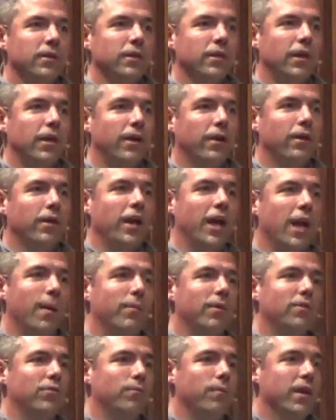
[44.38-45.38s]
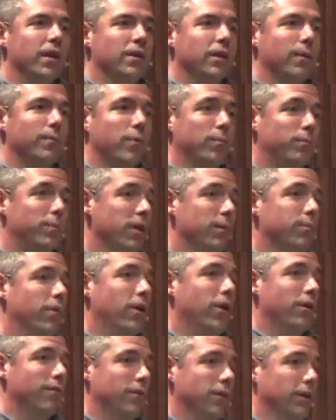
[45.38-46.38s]
and our habits make up a big
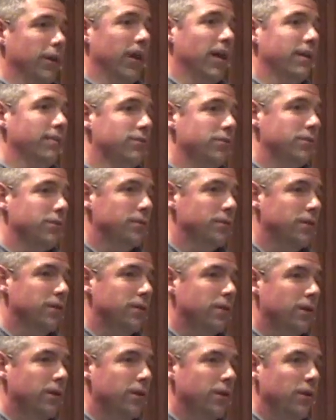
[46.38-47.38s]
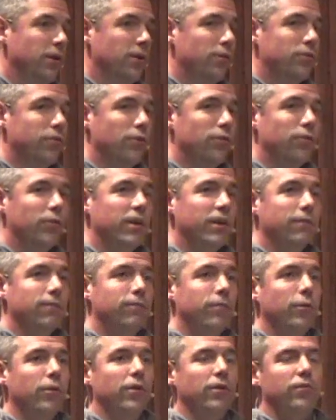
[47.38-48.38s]
part of our lives. So if we can
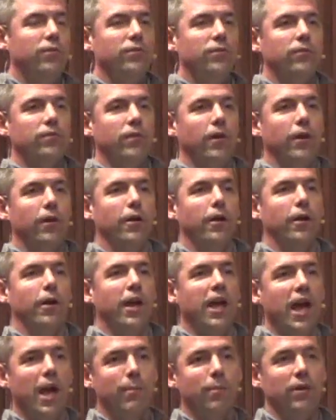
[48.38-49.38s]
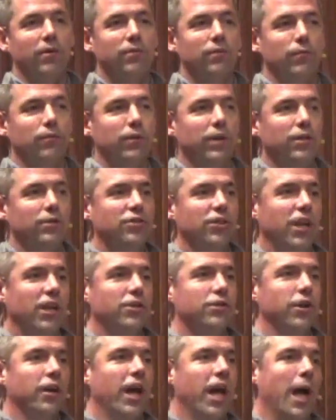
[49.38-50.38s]
focus on our habits, if we can
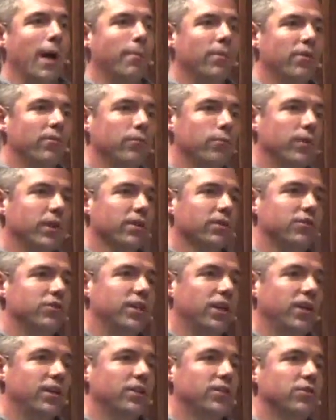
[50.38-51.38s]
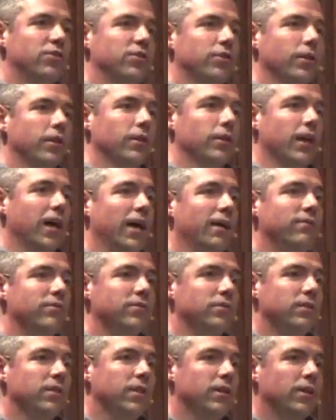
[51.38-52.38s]
change our habits, we can change our
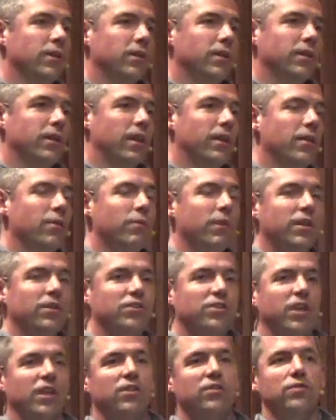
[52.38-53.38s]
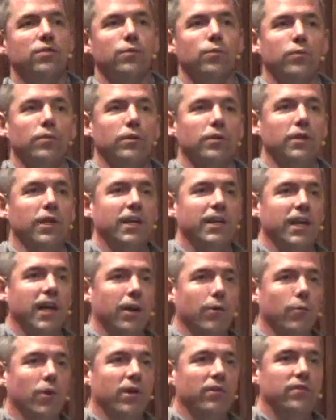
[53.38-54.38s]
lives, and then we can change the world like
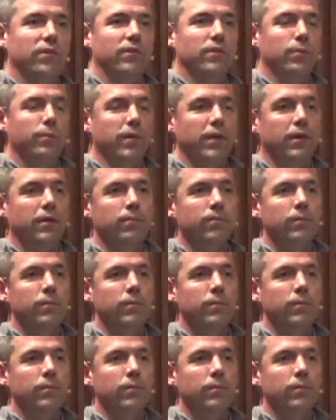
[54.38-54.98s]
God wants it to be.